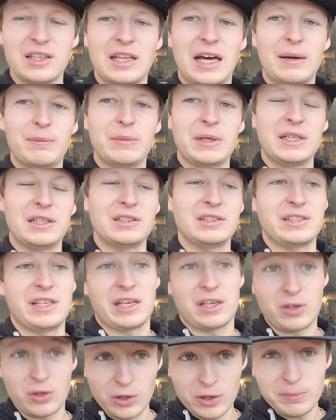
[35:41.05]
That means
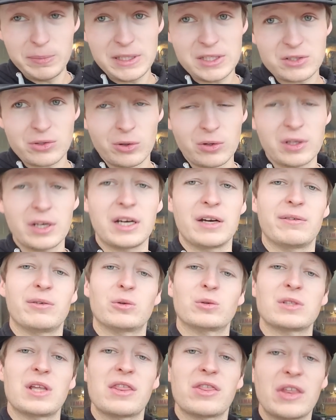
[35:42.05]
it could be stolen if it
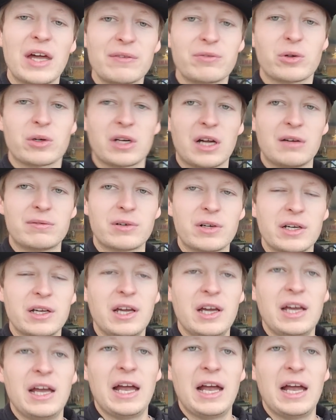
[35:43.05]
was a theft recovery